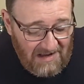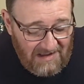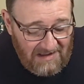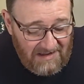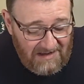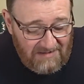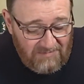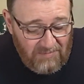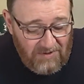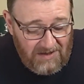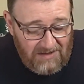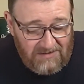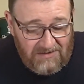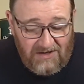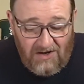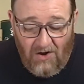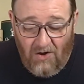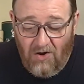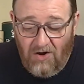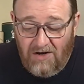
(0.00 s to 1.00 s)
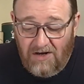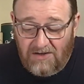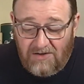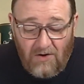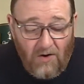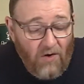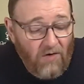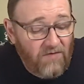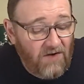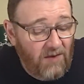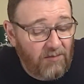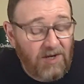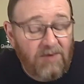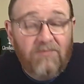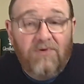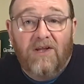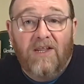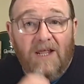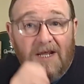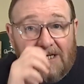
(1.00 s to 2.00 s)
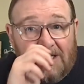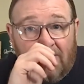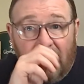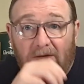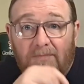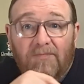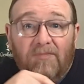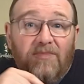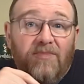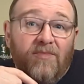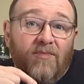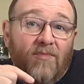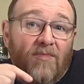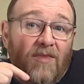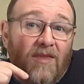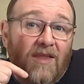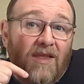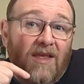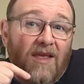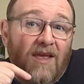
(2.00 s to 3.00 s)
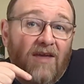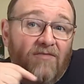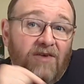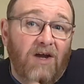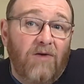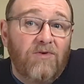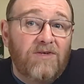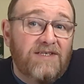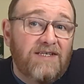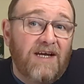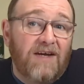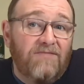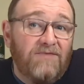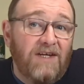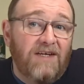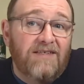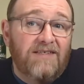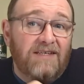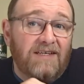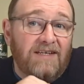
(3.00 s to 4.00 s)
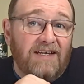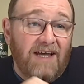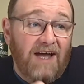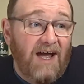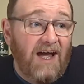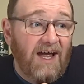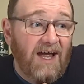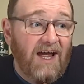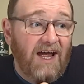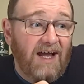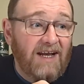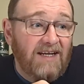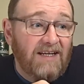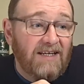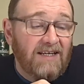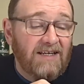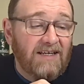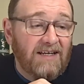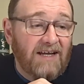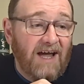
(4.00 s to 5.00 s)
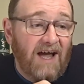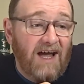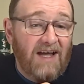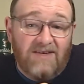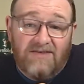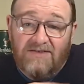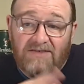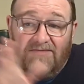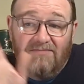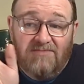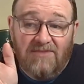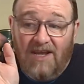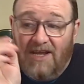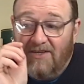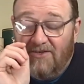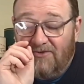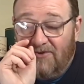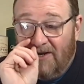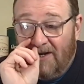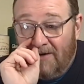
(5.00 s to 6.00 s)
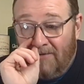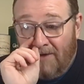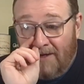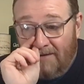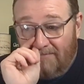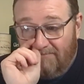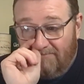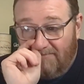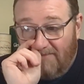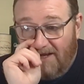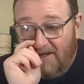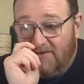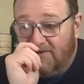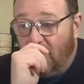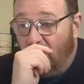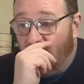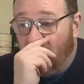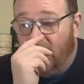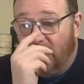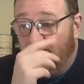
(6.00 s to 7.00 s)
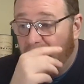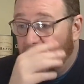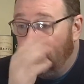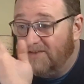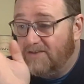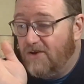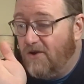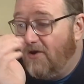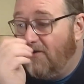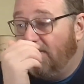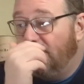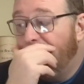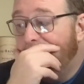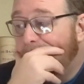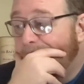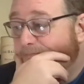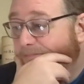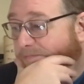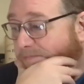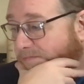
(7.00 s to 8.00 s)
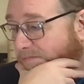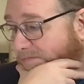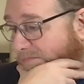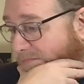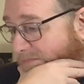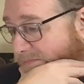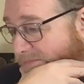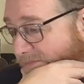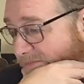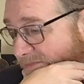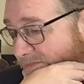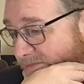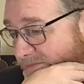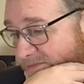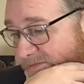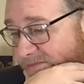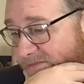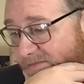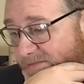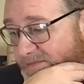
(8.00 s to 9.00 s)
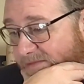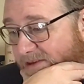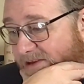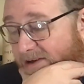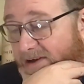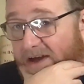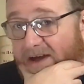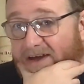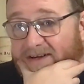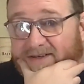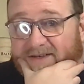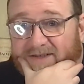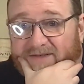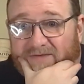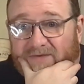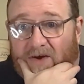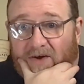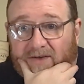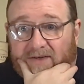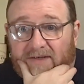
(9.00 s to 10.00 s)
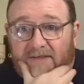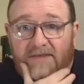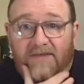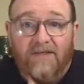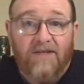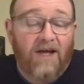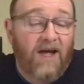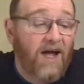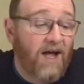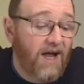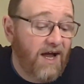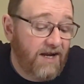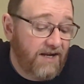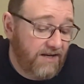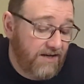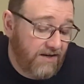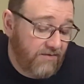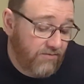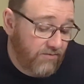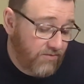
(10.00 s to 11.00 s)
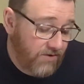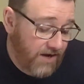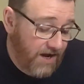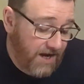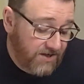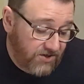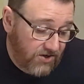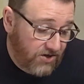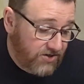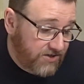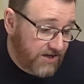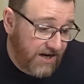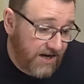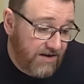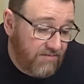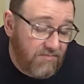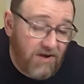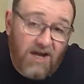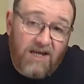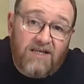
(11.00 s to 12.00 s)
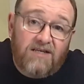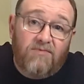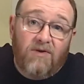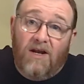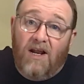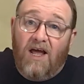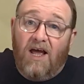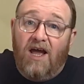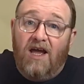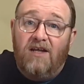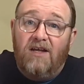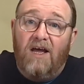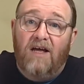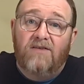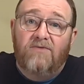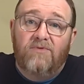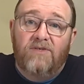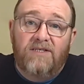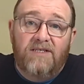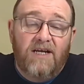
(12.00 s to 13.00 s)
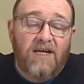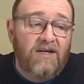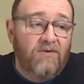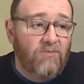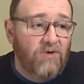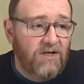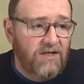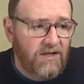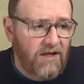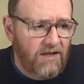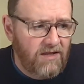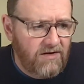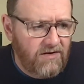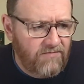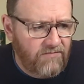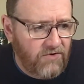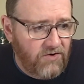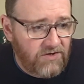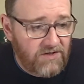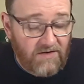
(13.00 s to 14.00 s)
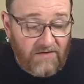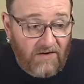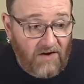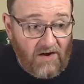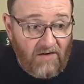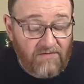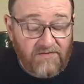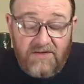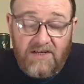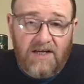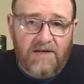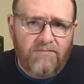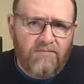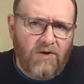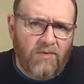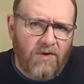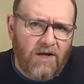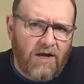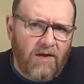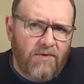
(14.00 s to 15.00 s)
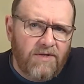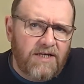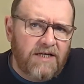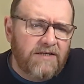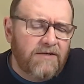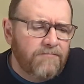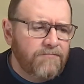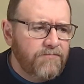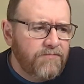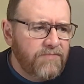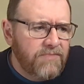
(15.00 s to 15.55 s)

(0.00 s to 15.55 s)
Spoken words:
This beer's gone, it's off. I mean, put it this way. If I was served this in cask, yeah, straight away, it's off, it's gone. Your cask is fucked. And it does, it reminds me, as I was saying in one of the other reviews I've said public, I was saying,